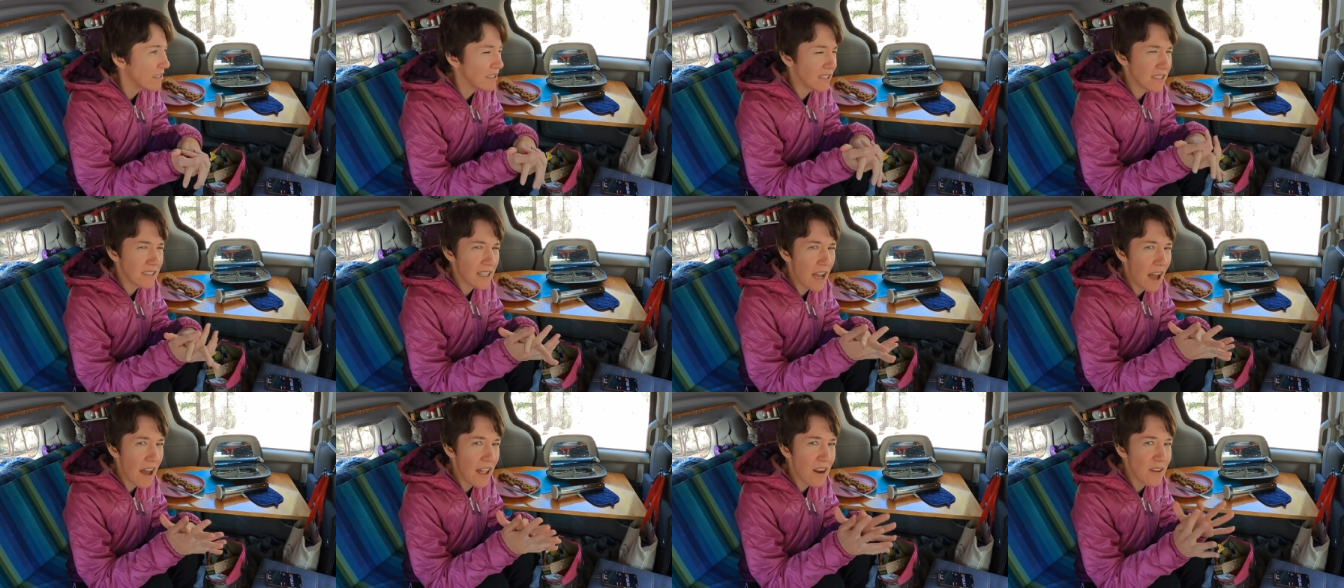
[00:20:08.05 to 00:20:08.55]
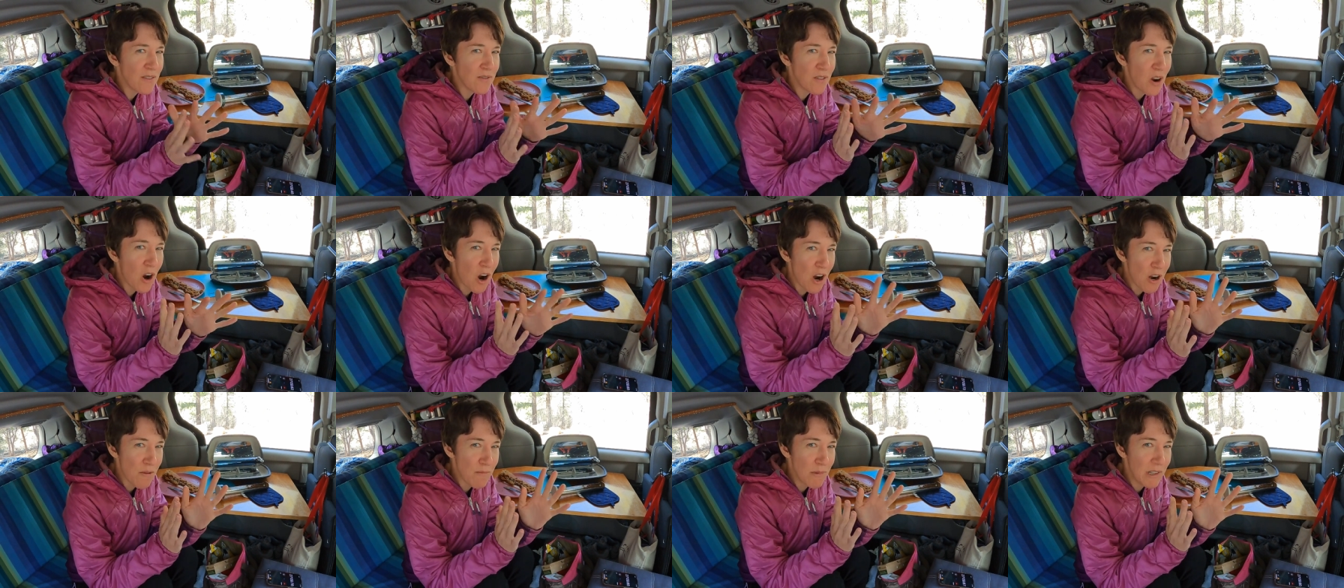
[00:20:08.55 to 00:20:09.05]
it's kind of
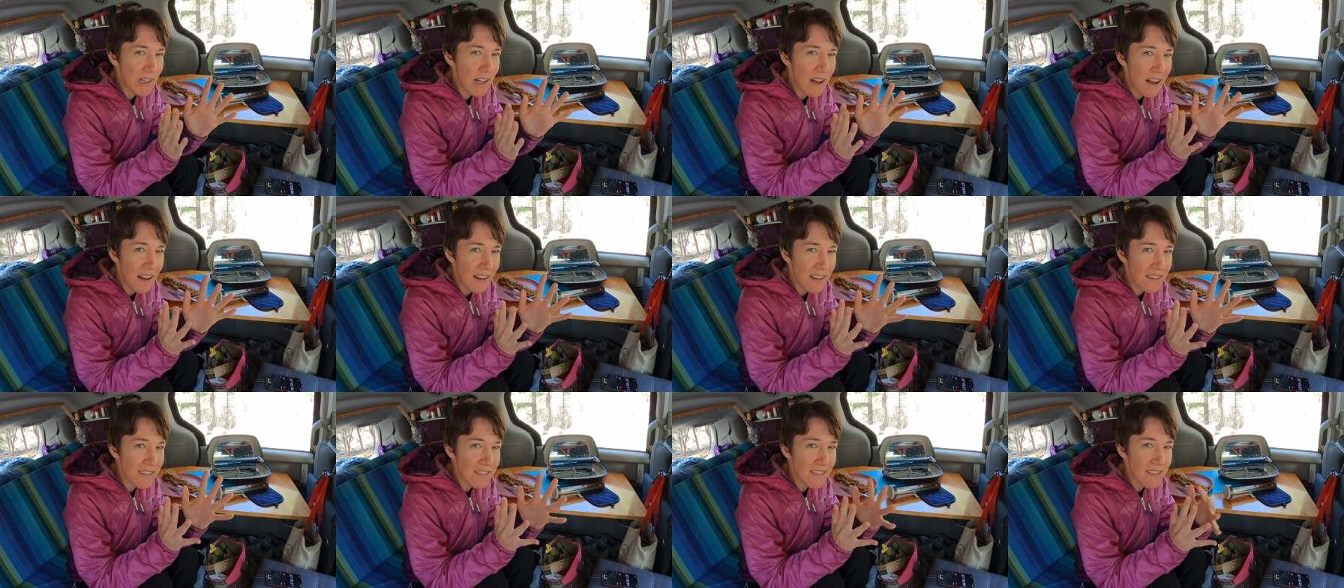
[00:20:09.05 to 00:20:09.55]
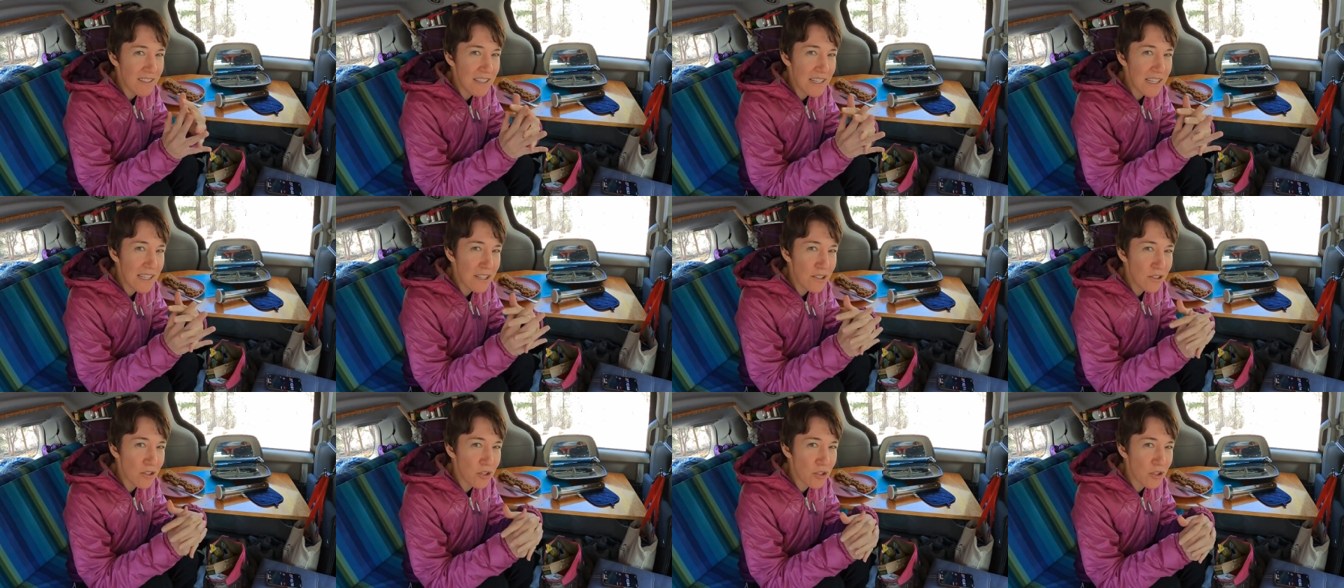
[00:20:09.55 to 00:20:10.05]

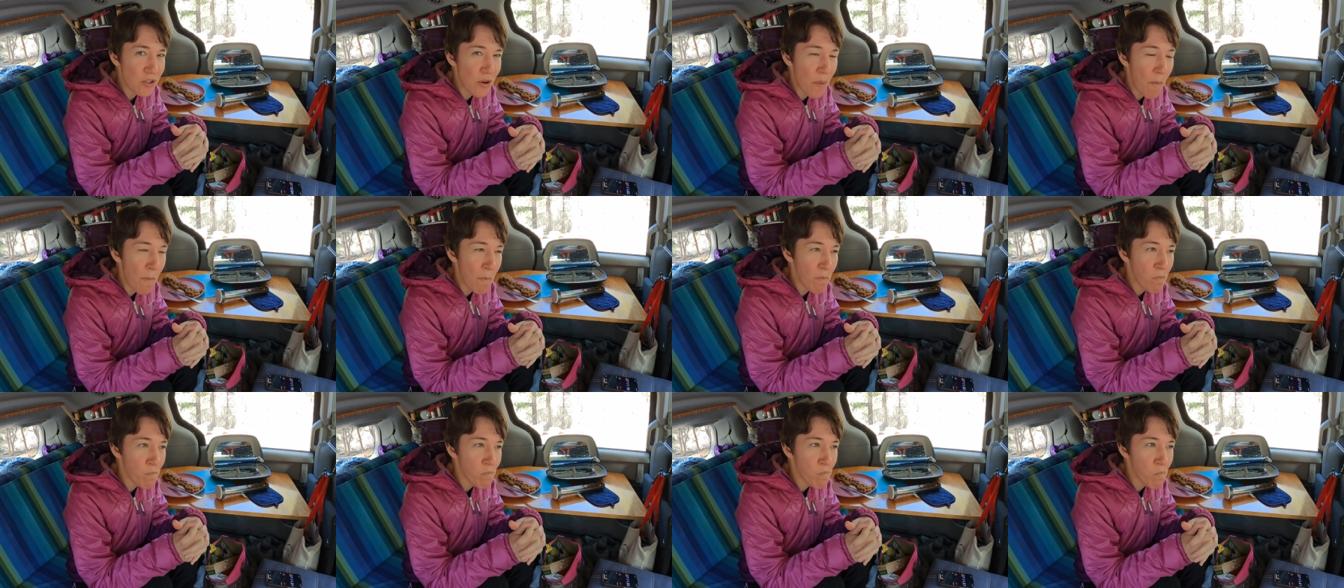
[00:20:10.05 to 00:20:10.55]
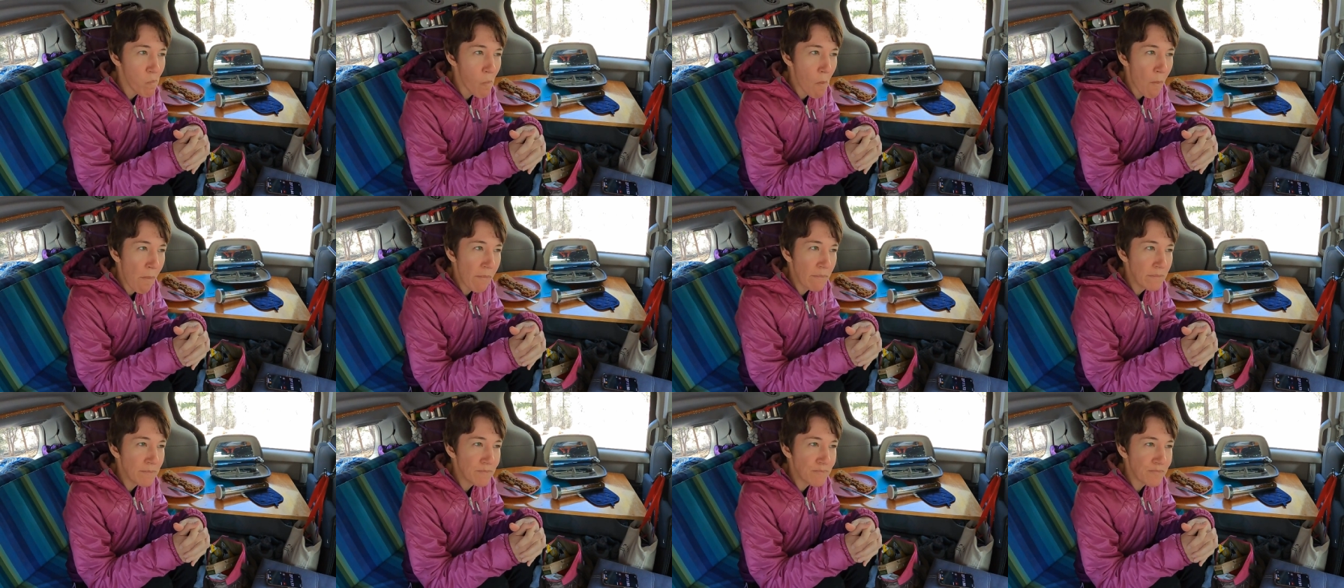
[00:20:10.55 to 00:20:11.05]
caramelized-ish,
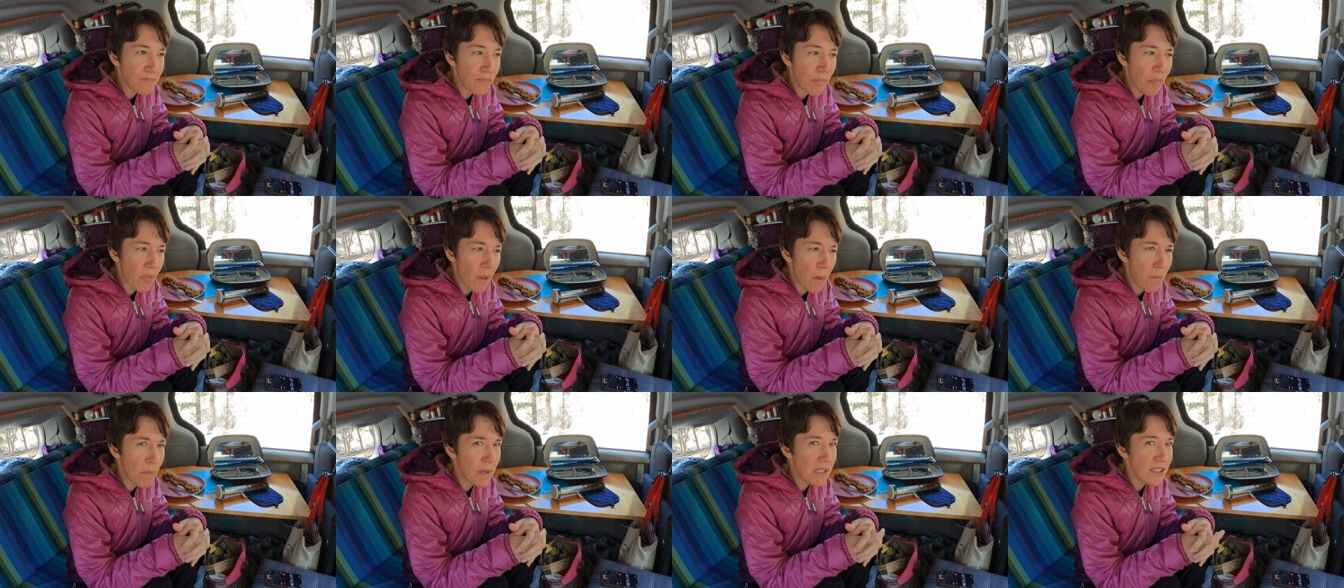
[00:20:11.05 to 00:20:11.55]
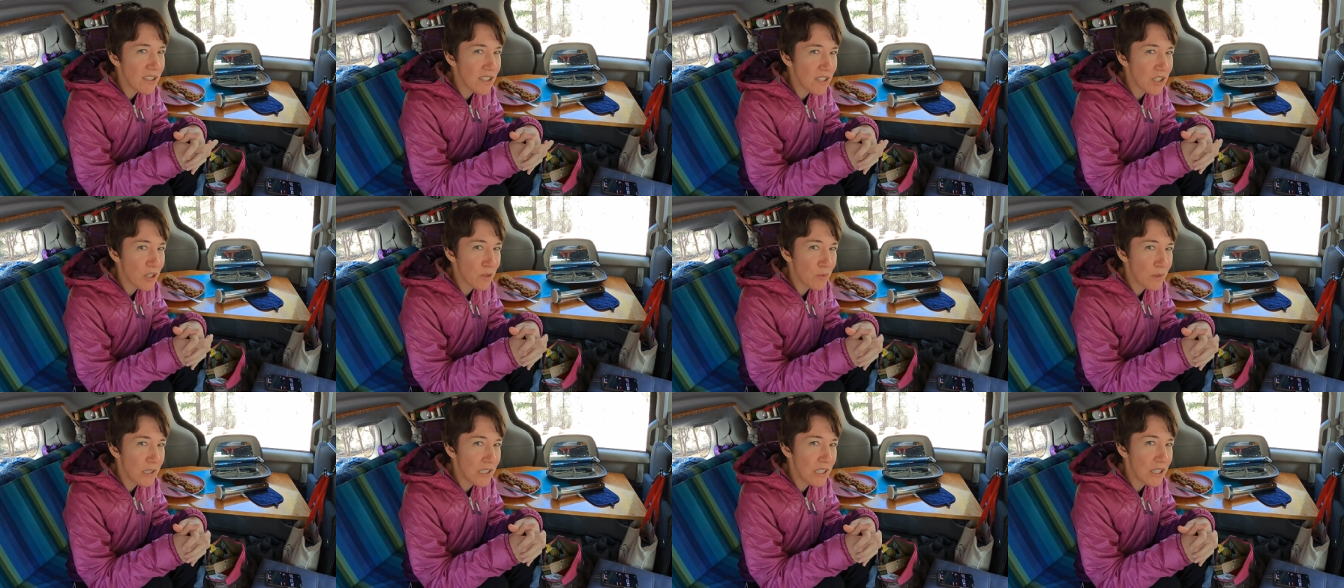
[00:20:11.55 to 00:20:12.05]
but
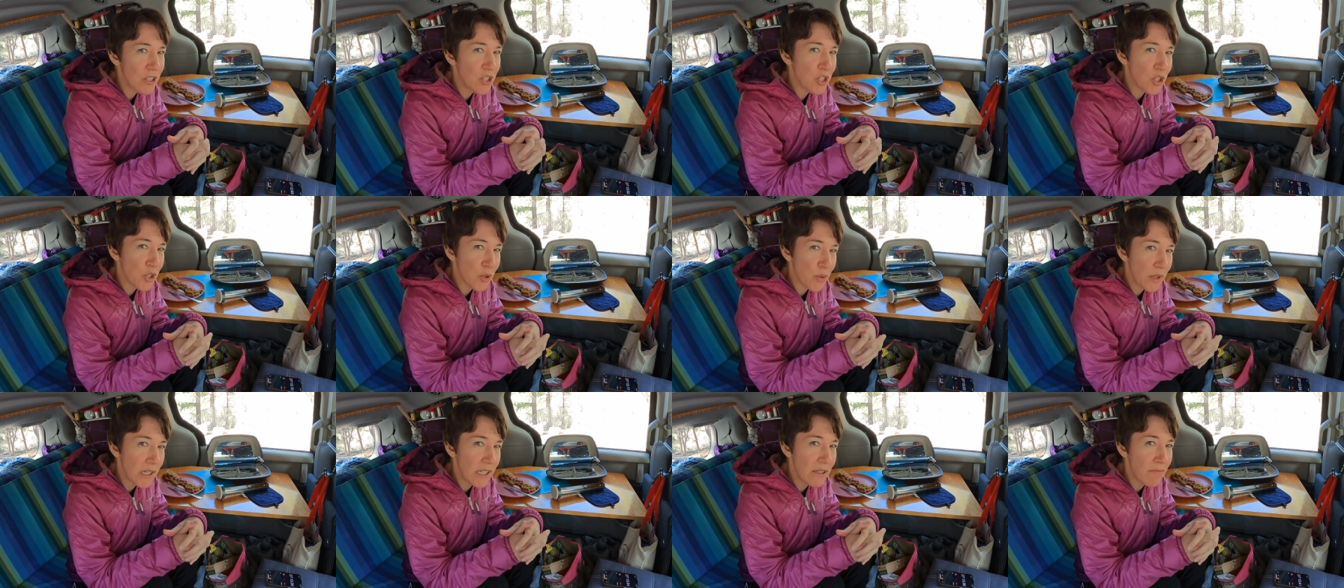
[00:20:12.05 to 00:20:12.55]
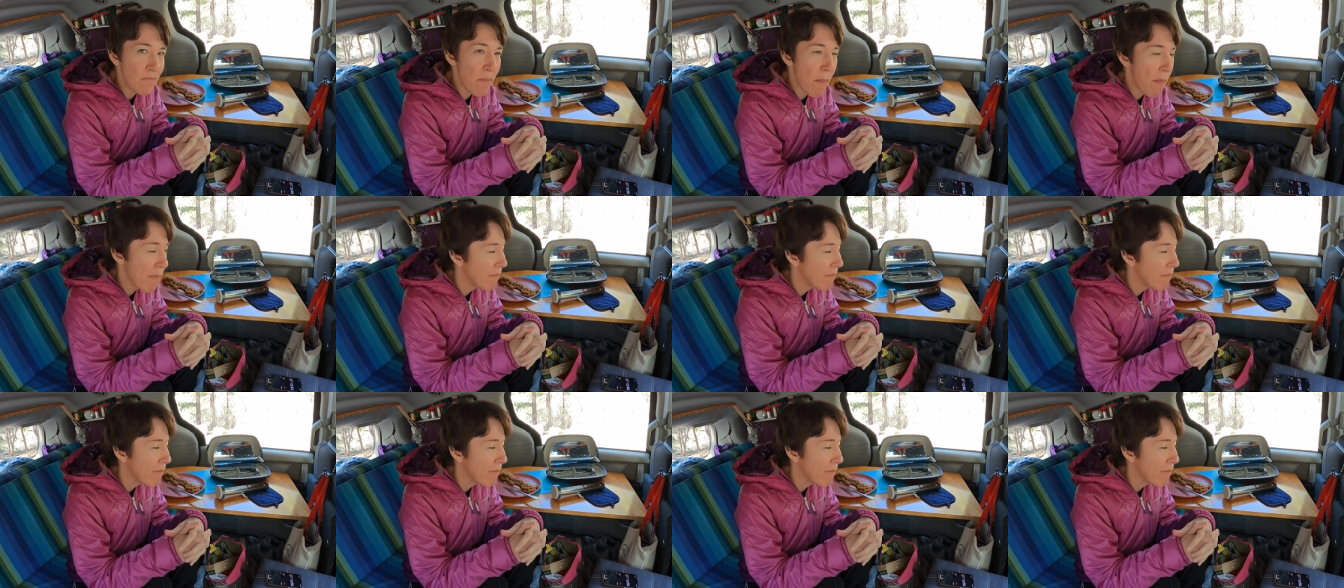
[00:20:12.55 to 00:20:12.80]
still really chewy.